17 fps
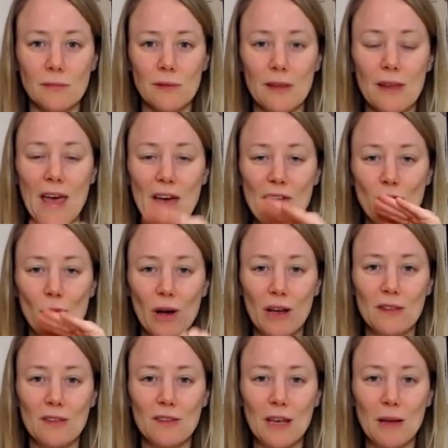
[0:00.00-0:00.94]
Everyone
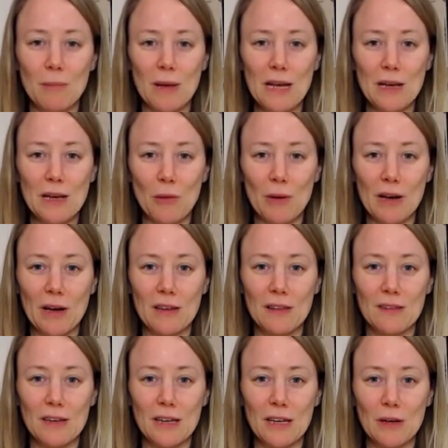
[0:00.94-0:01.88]
can see me, no one can
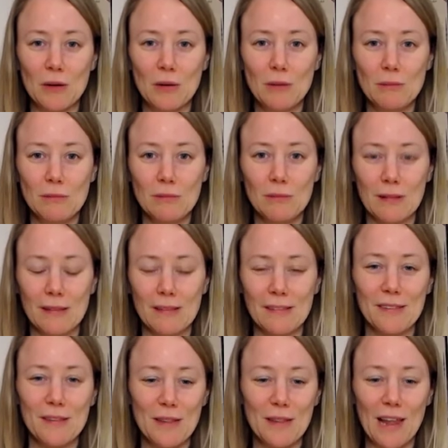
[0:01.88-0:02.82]
see you,
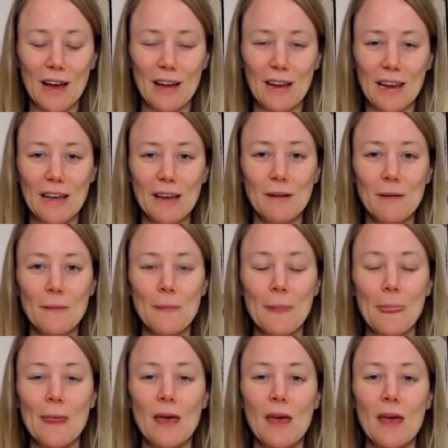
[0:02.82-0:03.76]
luckily.
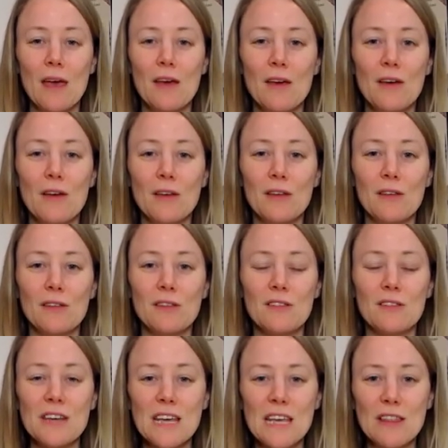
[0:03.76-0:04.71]

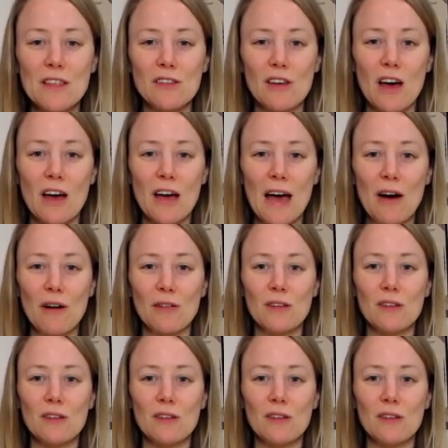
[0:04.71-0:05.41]
Sticking the tongue out.